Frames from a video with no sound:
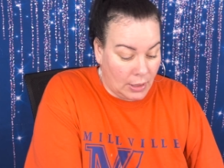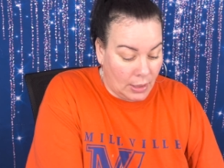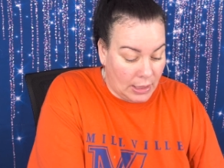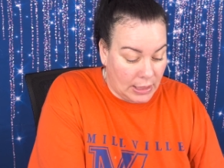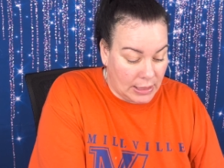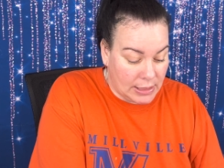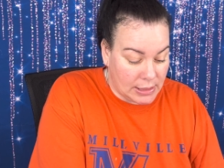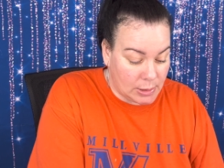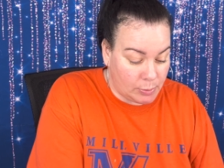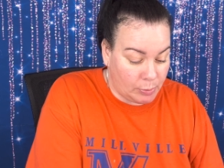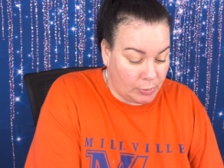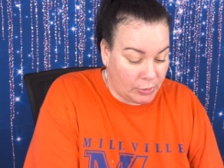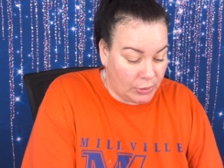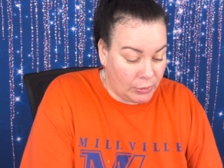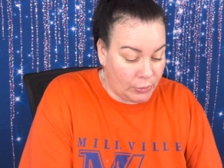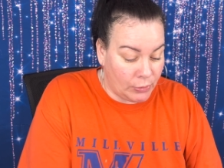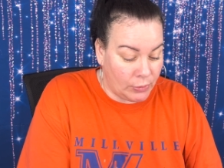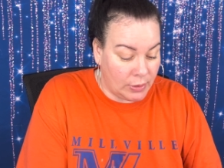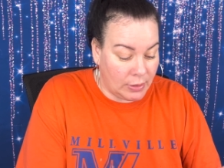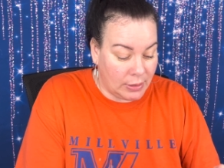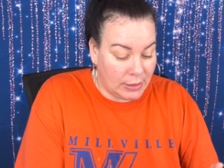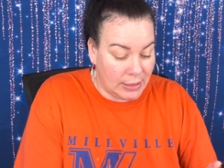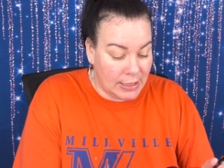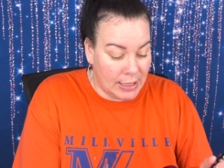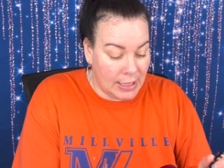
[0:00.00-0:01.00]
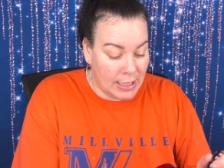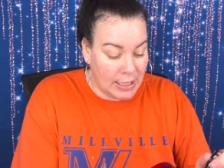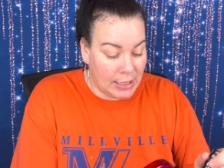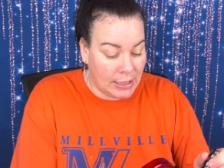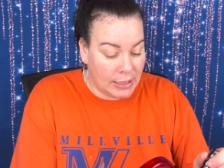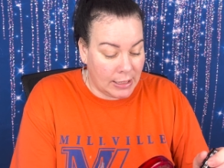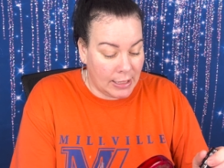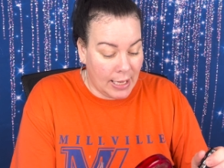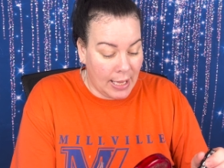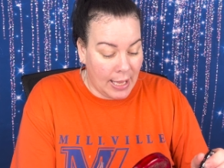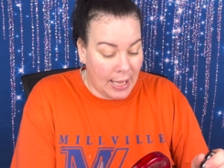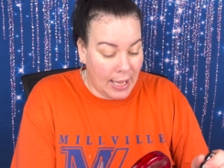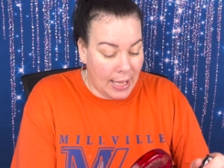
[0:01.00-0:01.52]
Let's put it on the
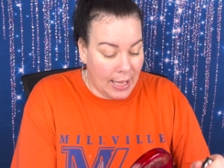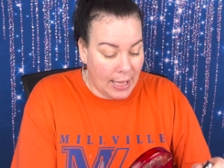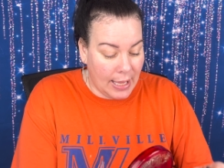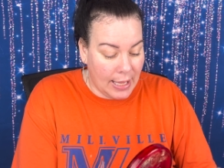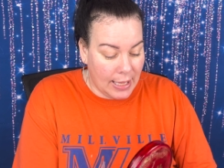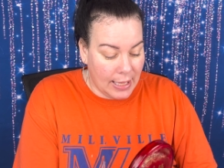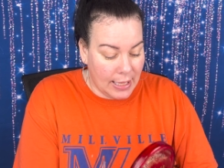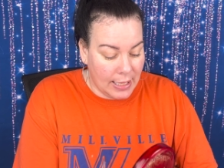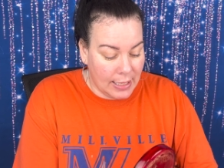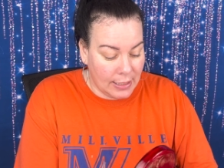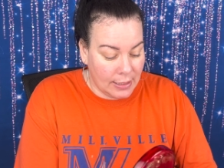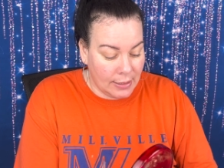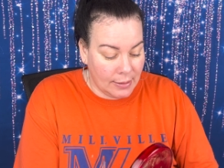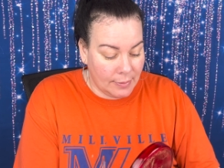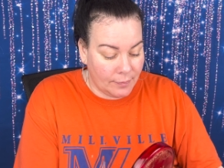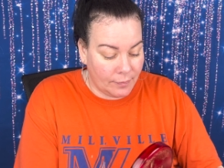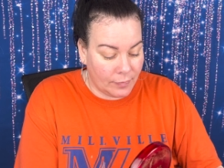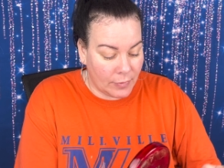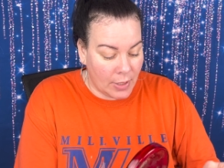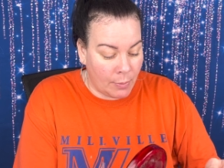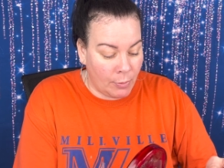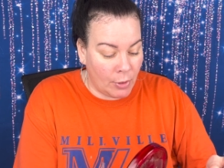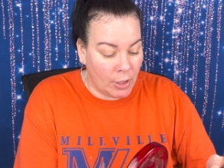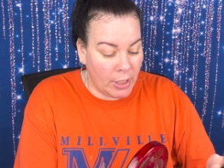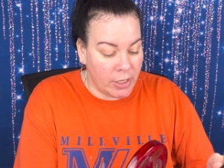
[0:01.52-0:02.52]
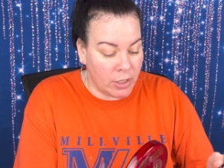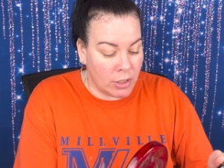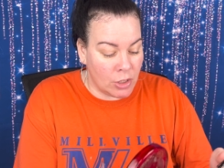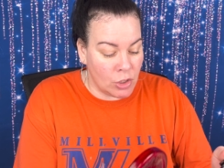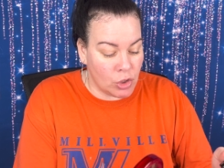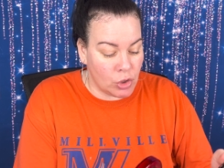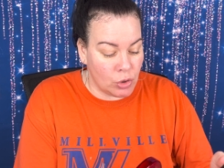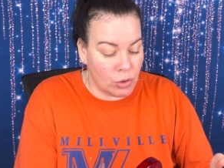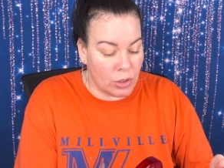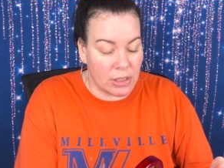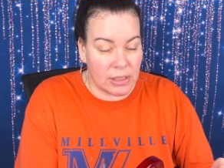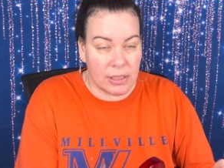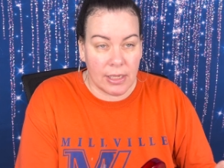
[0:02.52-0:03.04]
other eye. I'm only going
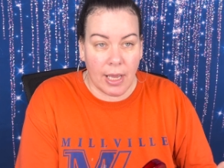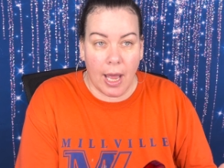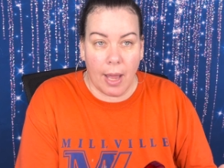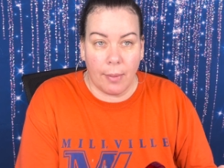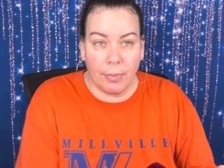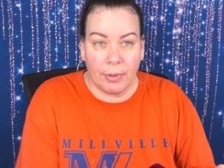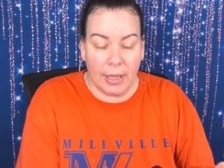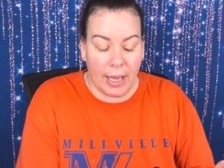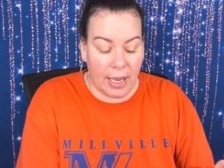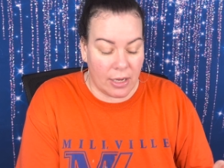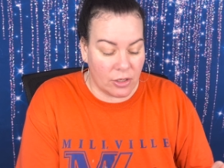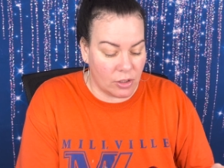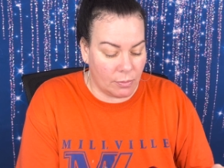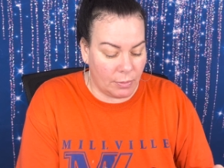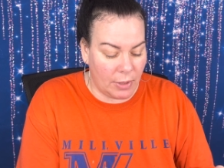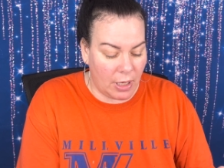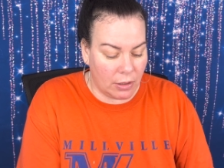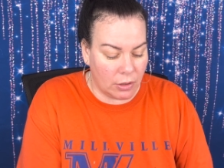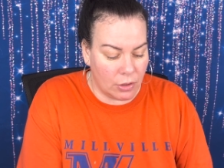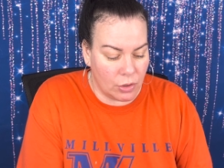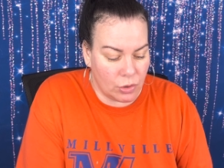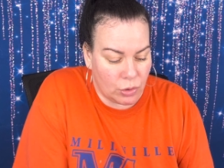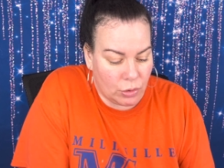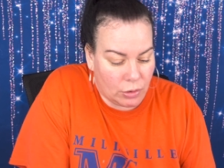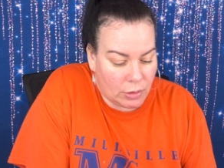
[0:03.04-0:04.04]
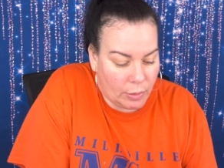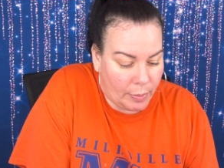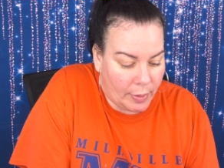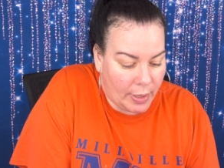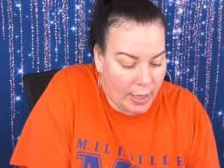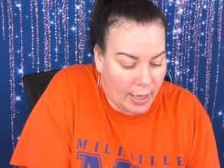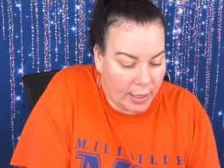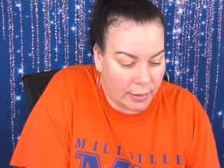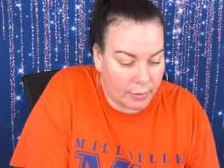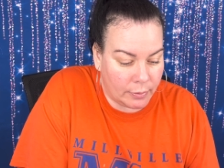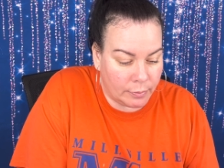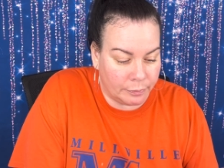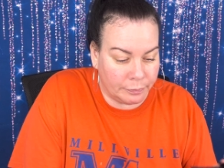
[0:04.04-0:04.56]
to do the top lash. I'm not going to do the
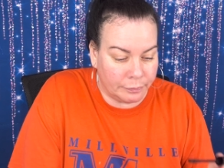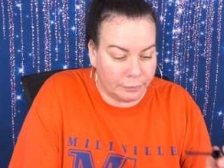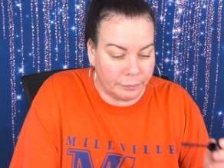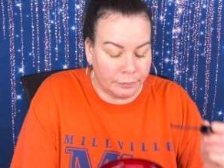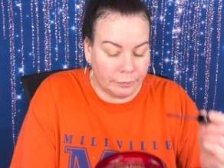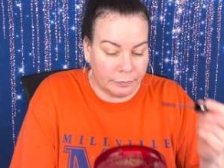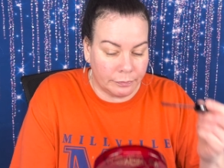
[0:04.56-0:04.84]
bottom.